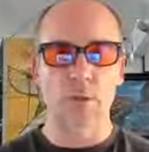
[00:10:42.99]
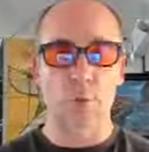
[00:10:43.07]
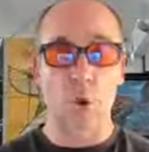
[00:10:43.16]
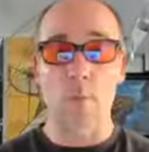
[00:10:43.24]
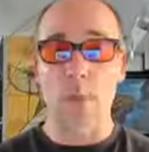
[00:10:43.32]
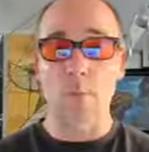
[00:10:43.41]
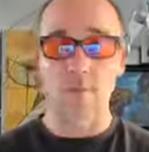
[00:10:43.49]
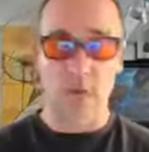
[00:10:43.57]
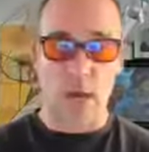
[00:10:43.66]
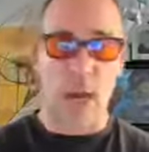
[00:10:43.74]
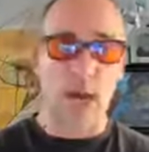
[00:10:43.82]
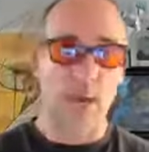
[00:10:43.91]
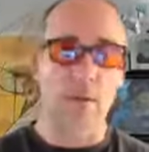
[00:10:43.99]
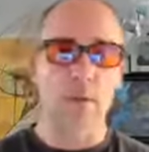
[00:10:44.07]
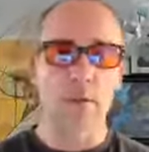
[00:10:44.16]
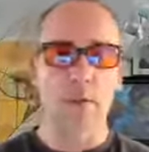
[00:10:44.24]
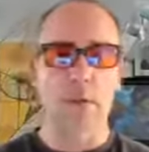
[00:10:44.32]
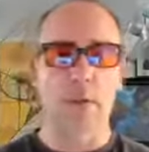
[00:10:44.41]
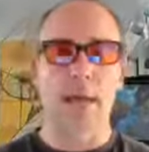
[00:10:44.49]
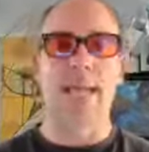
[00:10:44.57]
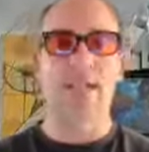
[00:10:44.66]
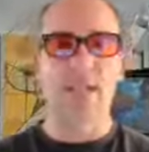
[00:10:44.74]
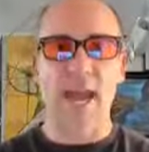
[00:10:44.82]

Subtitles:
or maybe even higher, has